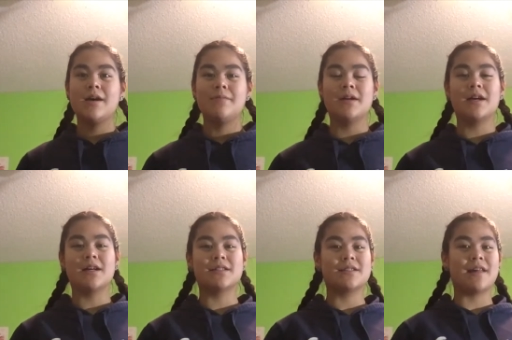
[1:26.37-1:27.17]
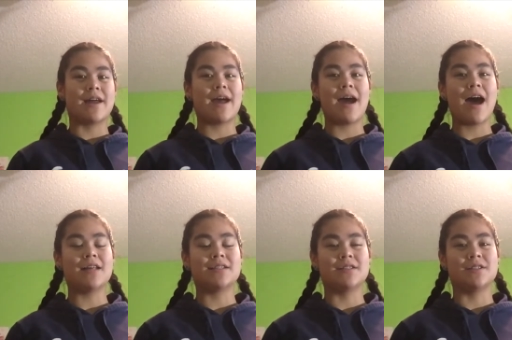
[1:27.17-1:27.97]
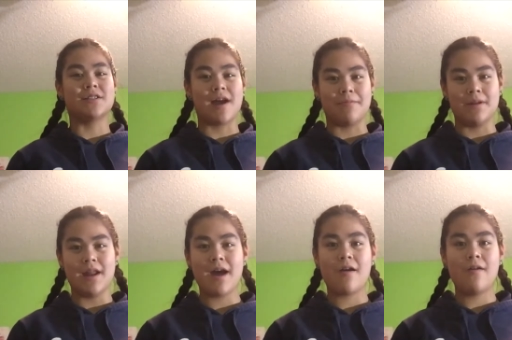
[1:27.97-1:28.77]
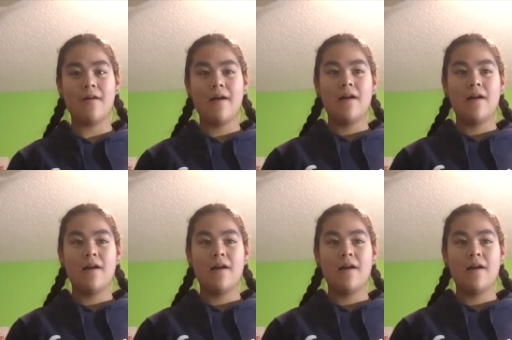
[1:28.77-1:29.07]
because like as has just happened now,